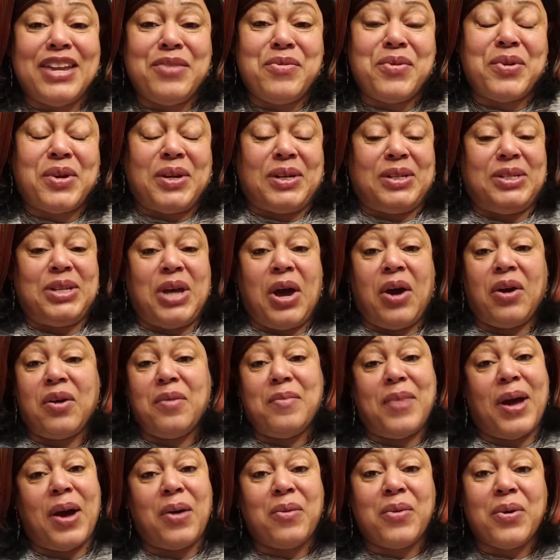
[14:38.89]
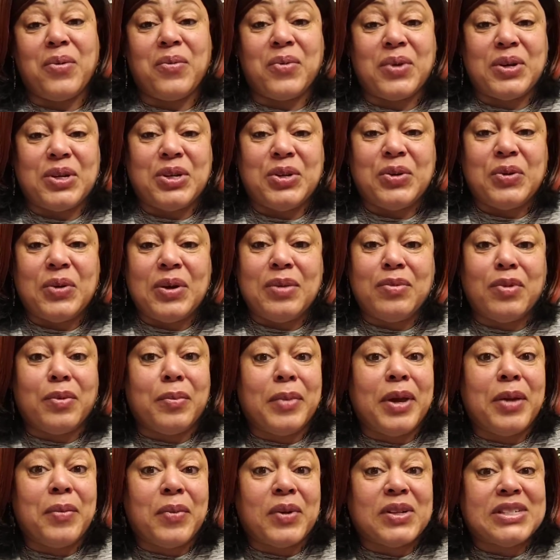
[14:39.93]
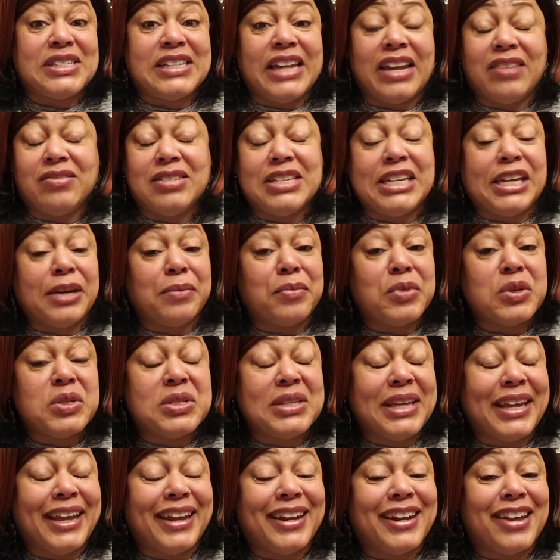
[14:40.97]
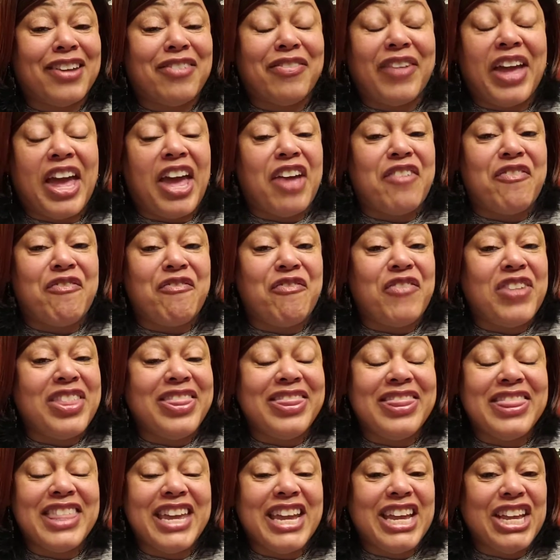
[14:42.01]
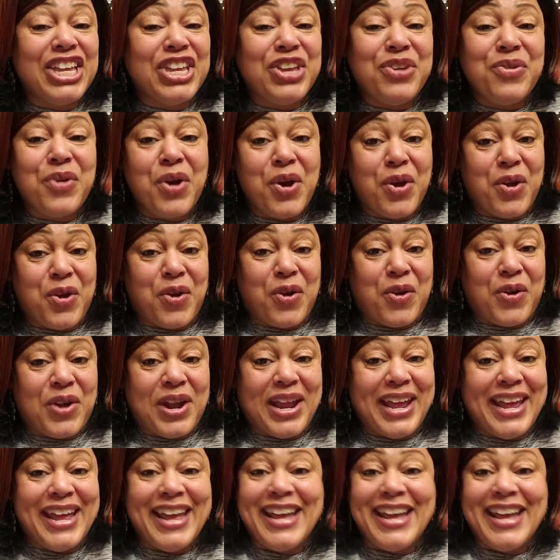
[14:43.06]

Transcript: We're going to talk about what we're doing. Remember, save 10% of everything you earn.